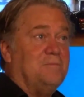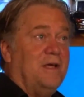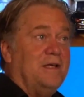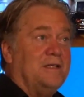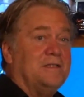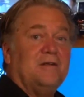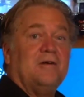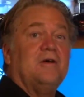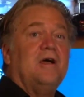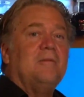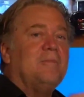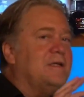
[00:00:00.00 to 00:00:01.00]
as blatant as
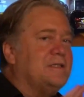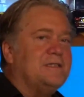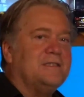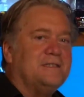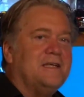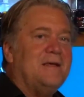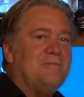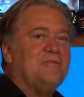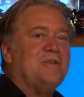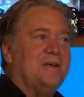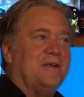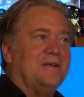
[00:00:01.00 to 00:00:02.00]
here, but it's the same
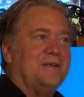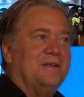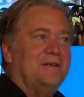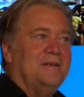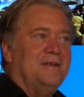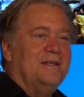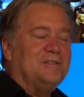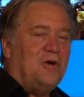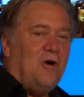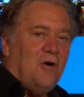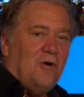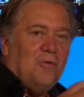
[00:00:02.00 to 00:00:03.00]
thing. Yeah. It's
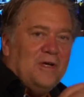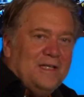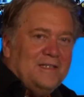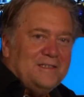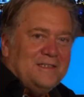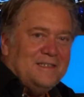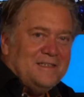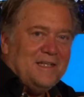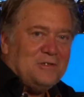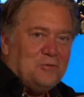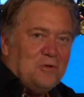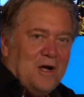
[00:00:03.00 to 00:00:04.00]
always the
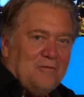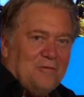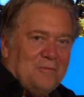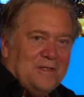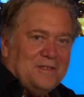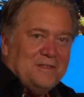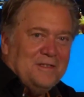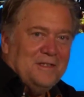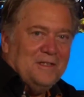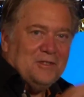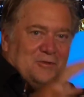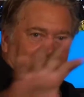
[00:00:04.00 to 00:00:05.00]
central government
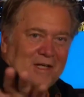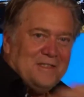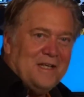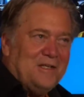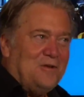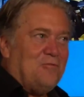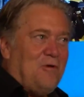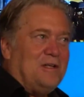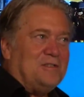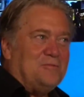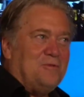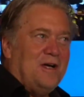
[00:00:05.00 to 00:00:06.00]
trying to take your
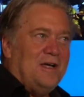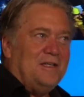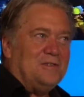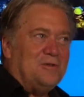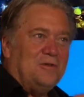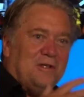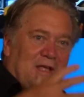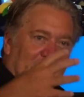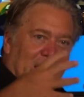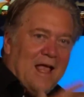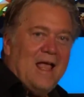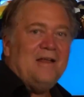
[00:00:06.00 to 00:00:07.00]
rights away so that a
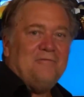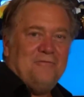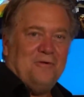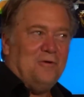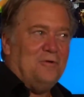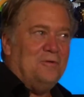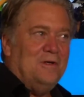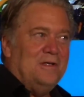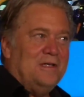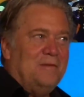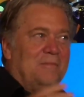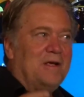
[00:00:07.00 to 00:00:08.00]
handful
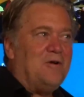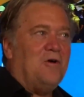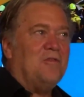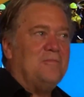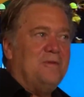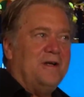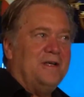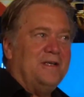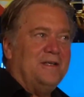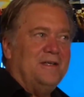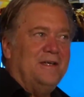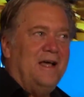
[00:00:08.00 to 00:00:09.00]
can make all the money,
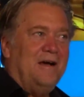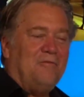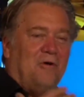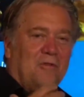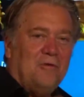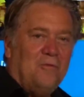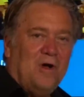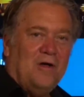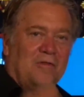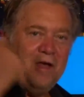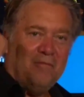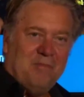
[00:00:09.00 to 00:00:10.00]
have all the
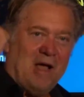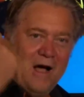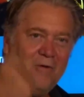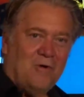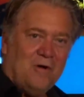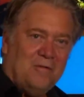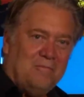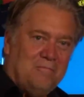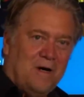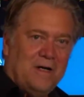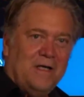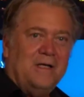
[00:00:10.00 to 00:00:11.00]
wealth, have power,
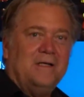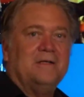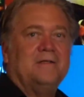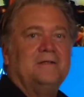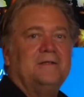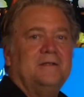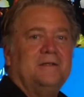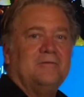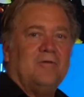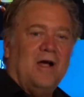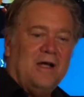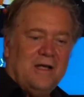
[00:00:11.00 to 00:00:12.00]
money,
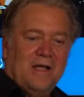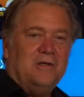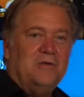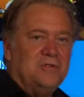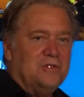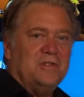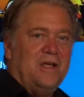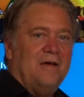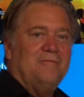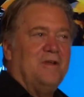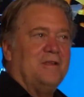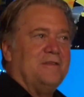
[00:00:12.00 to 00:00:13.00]
right? And you just
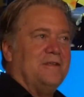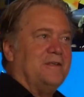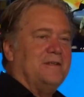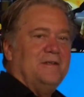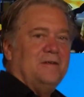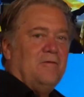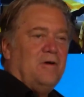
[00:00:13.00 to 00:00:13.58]
have nothing.